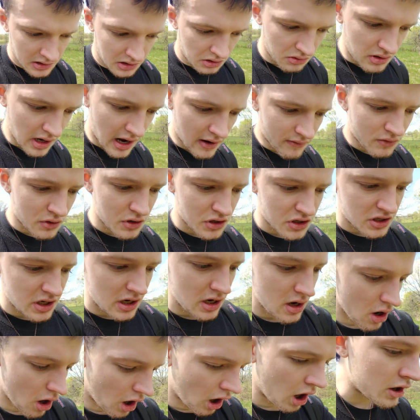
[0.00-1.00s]
You never
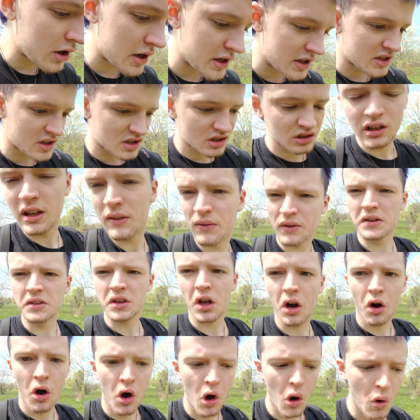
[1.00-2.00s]
see artists
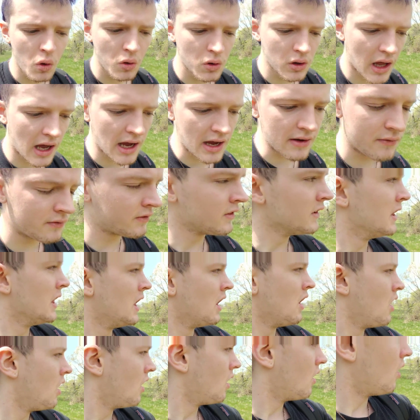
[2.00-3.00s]
living their whole life
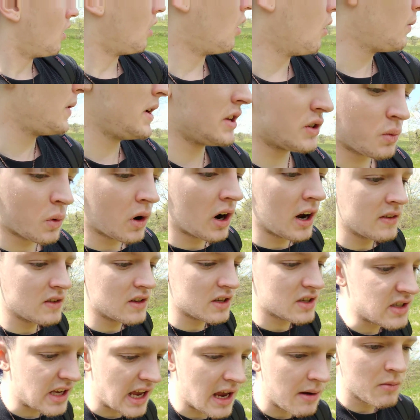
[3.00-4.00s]
always wearing
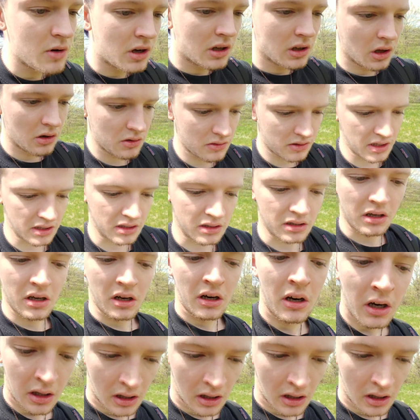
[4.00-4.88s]
the same clothing.